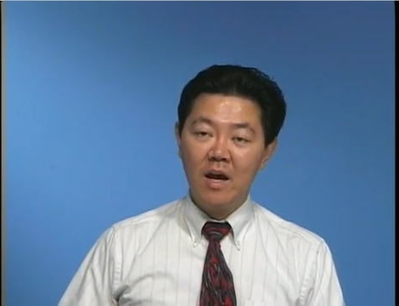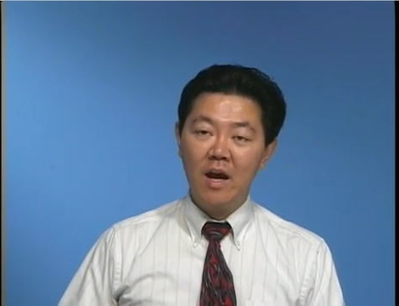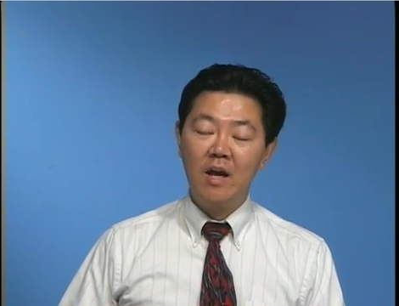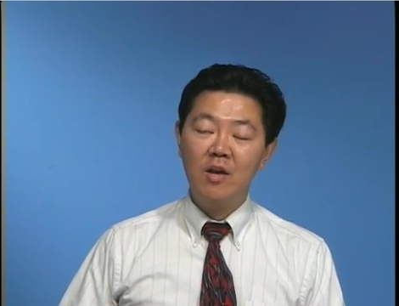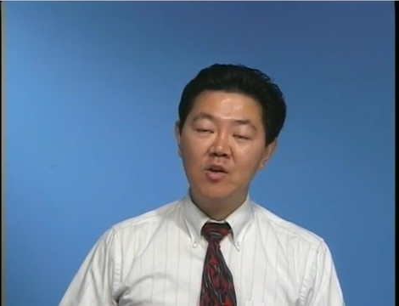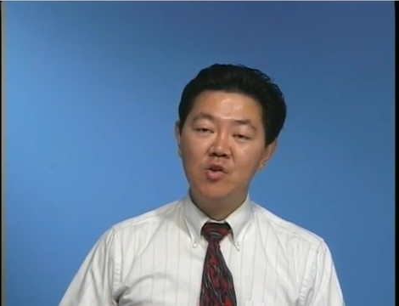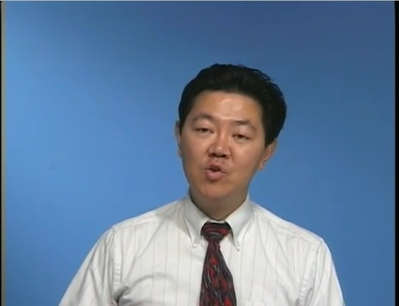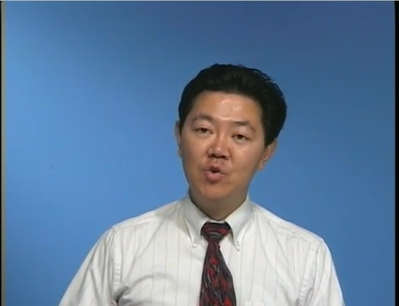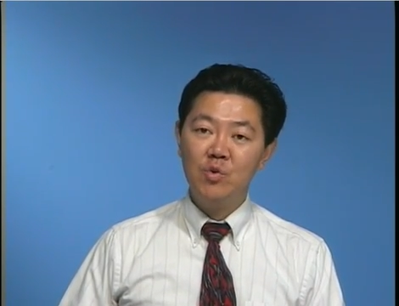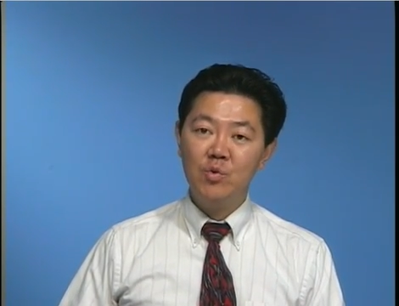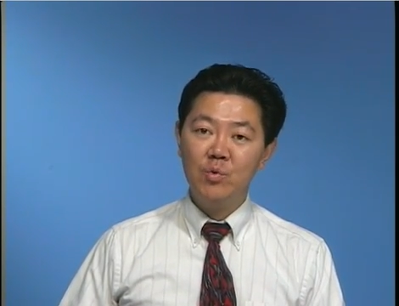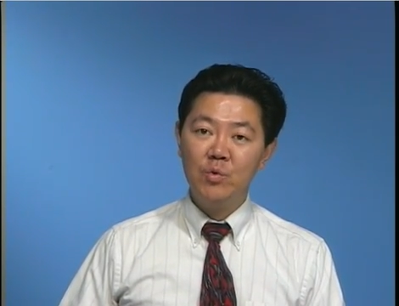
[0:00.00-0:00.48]

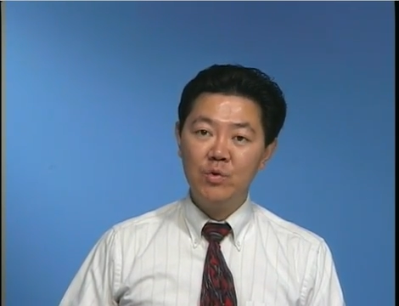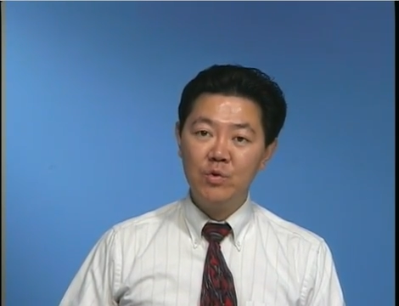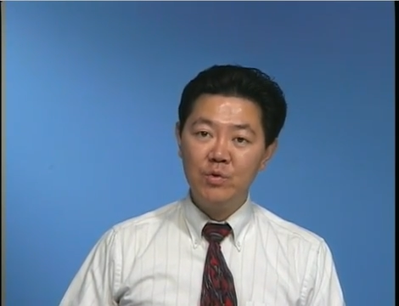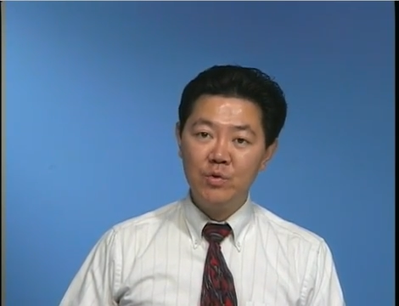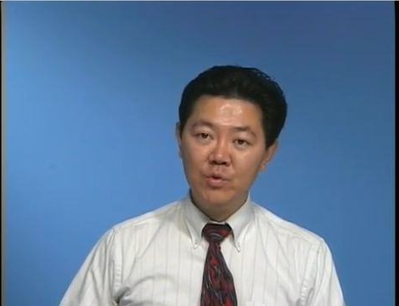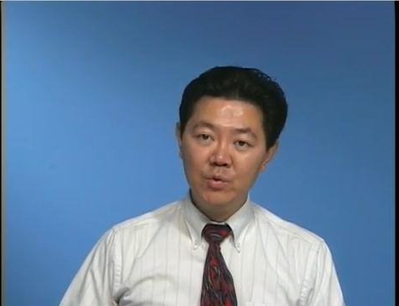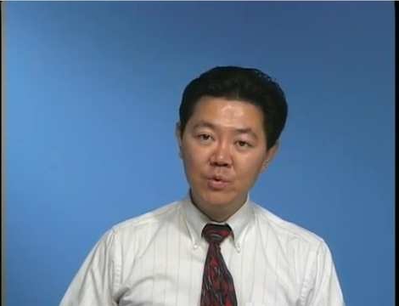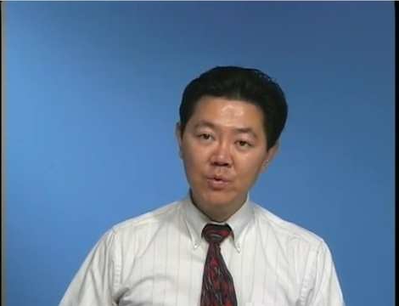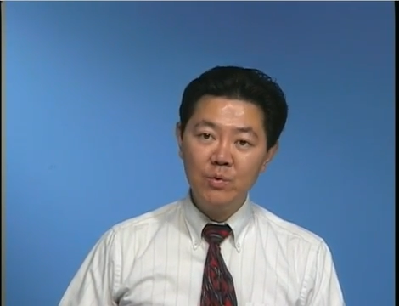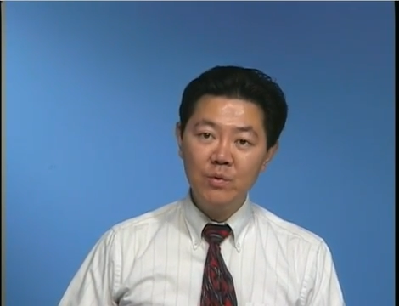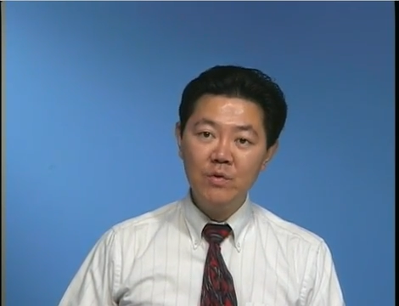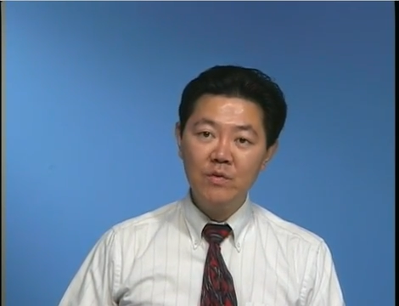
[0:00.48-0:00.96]
and you
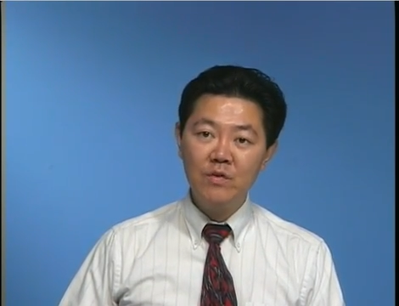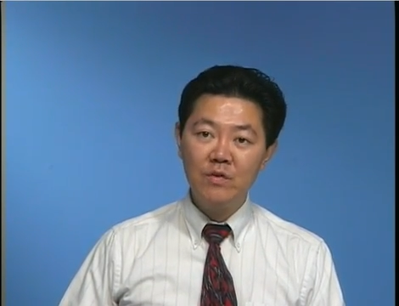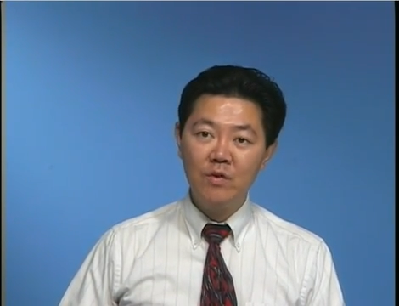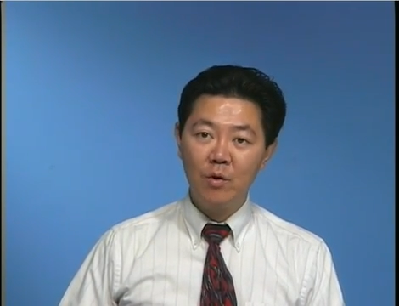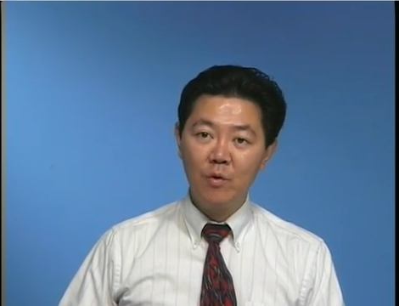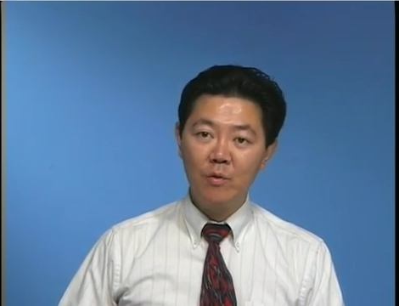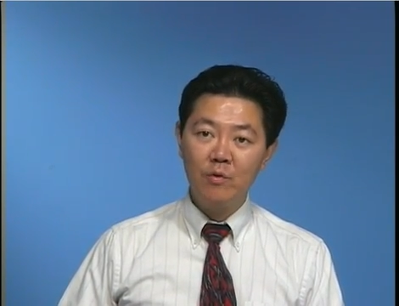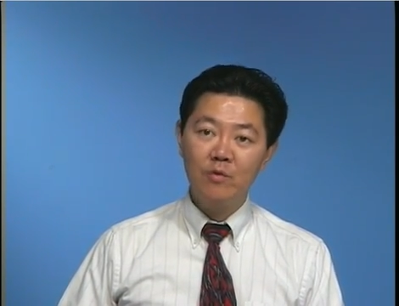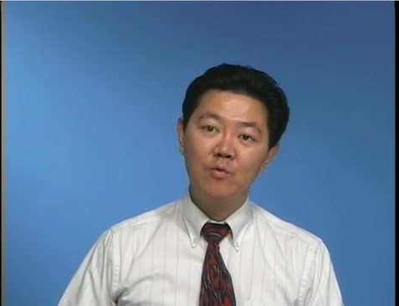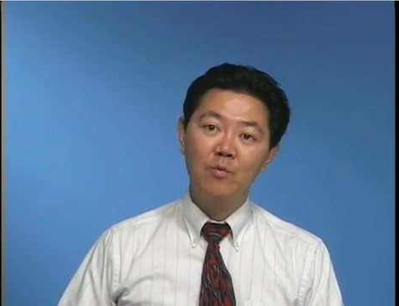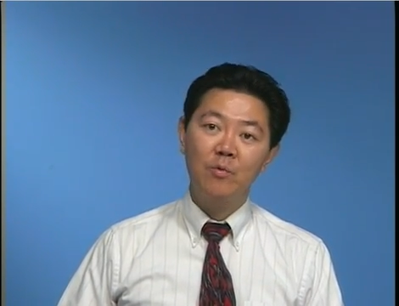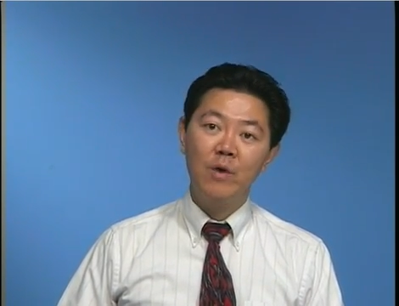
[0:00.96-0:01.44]
use
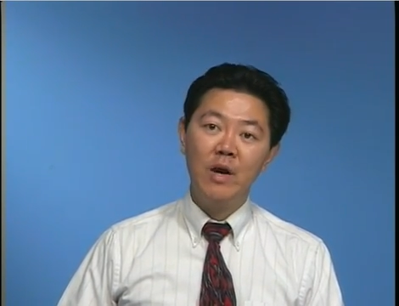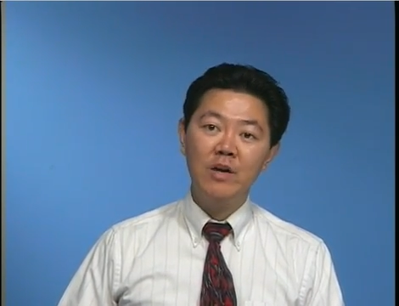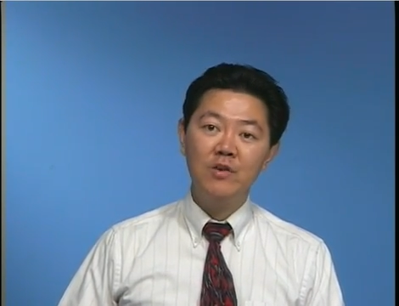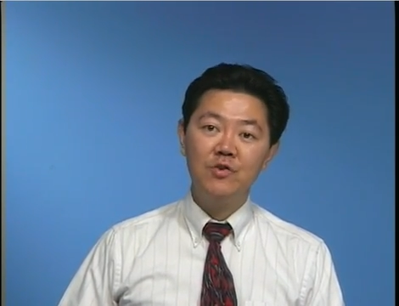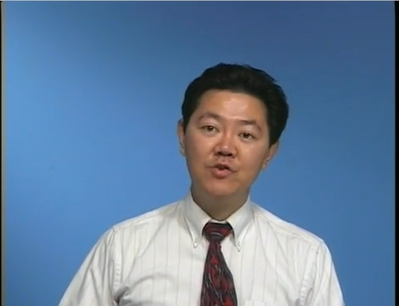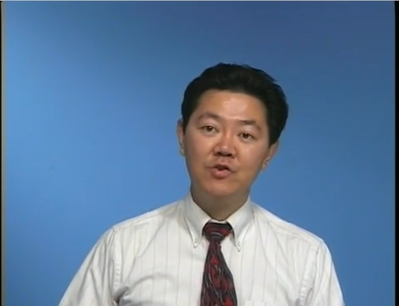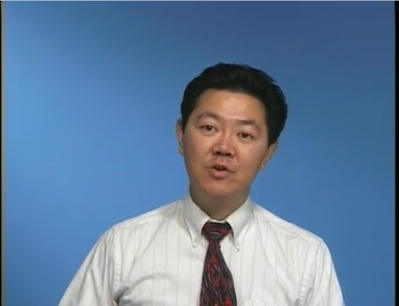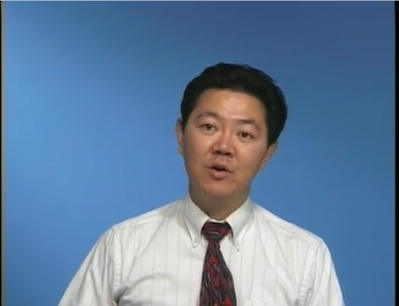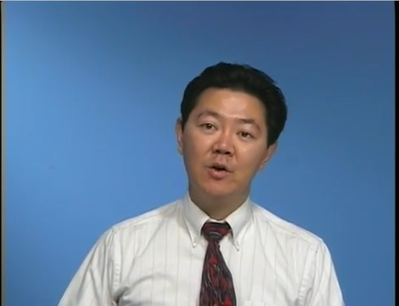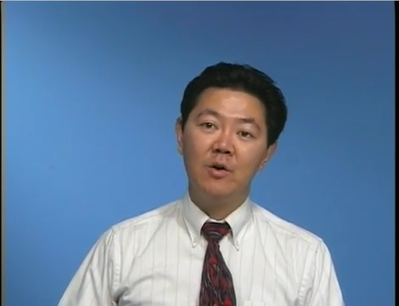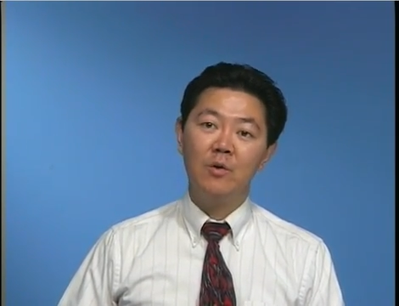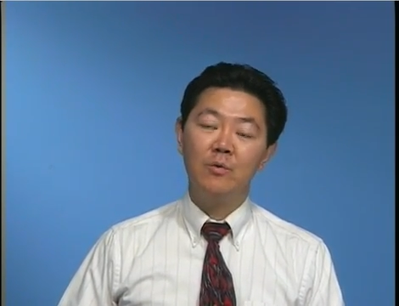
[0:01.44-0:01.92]
those
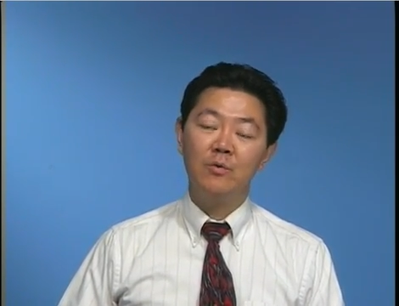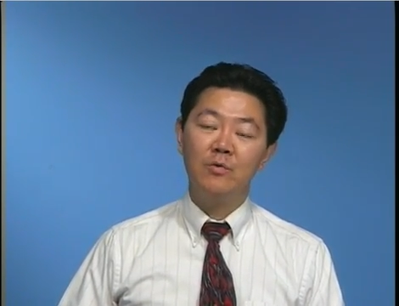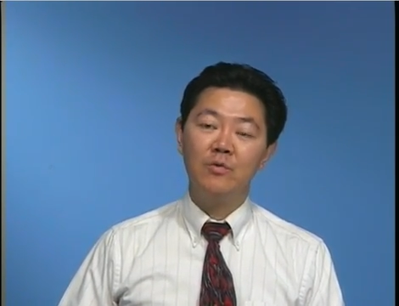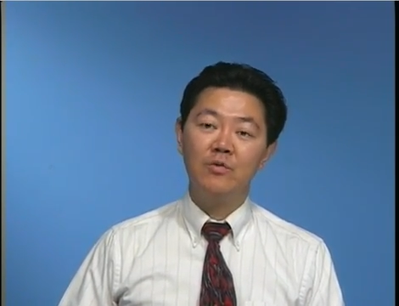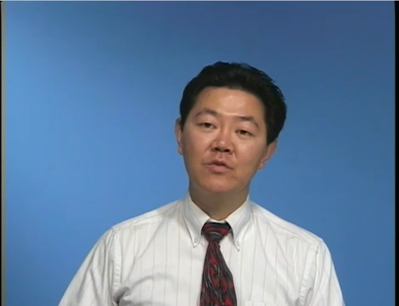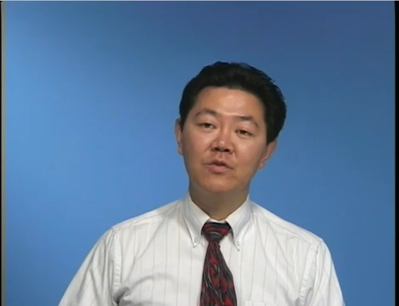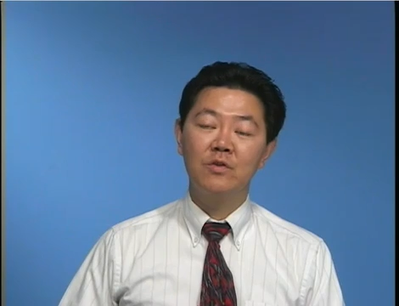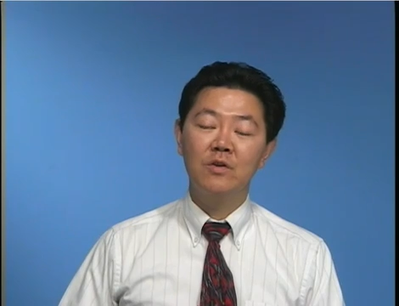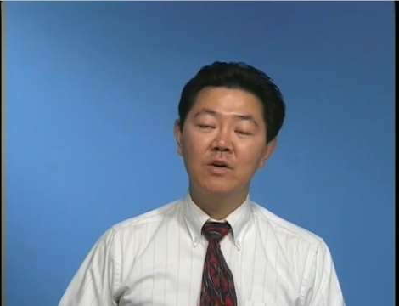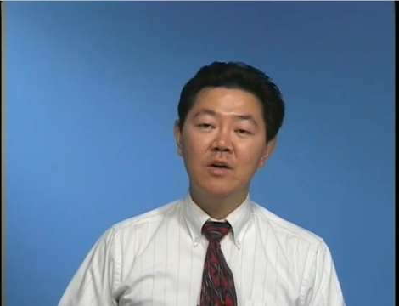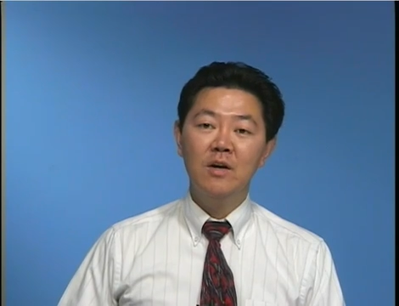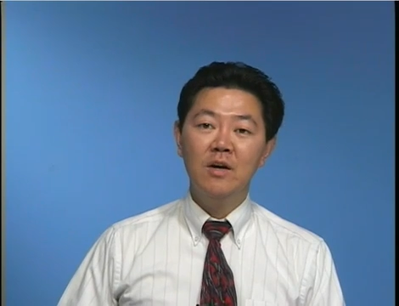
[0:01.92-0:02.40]

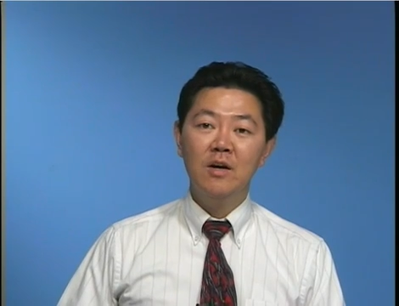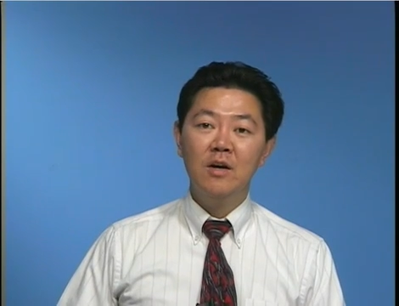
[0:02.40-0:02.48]
ratios